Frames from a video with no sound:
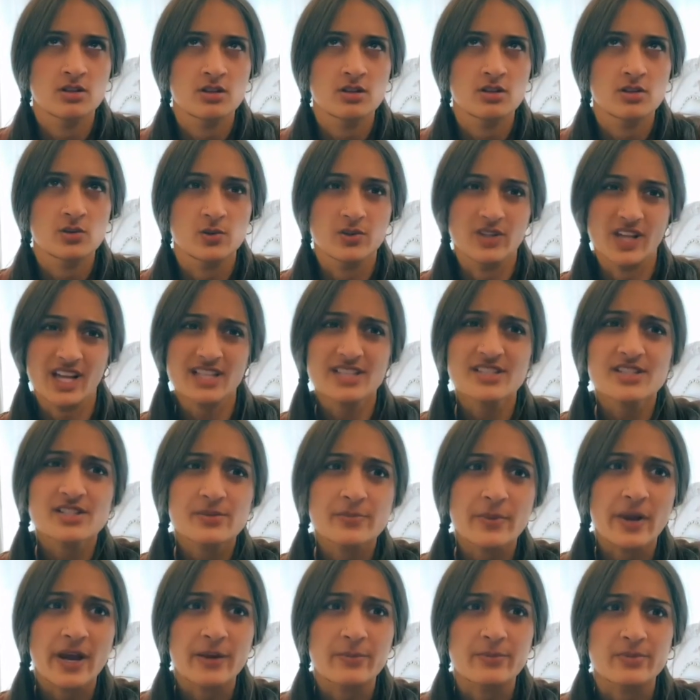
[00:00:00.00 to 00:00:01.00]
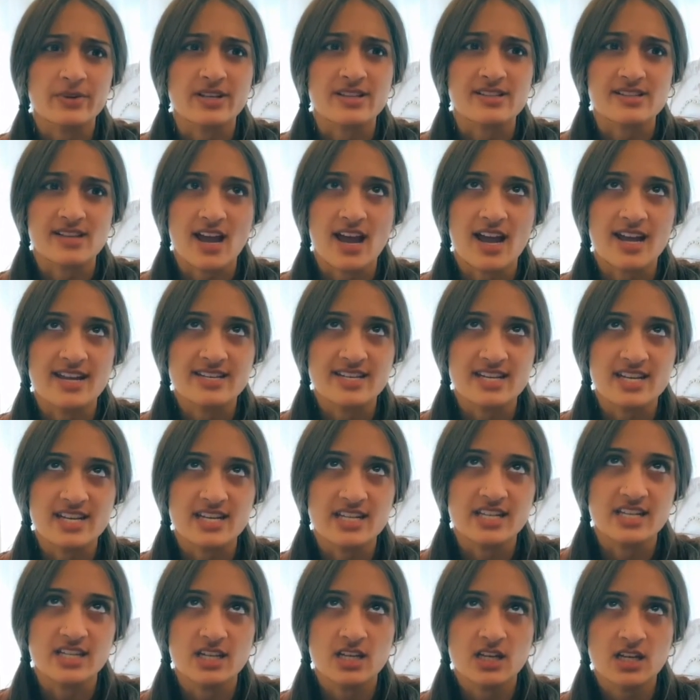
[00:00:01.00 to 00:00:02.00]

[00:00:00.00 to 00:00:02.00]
well, that's too bad because I did.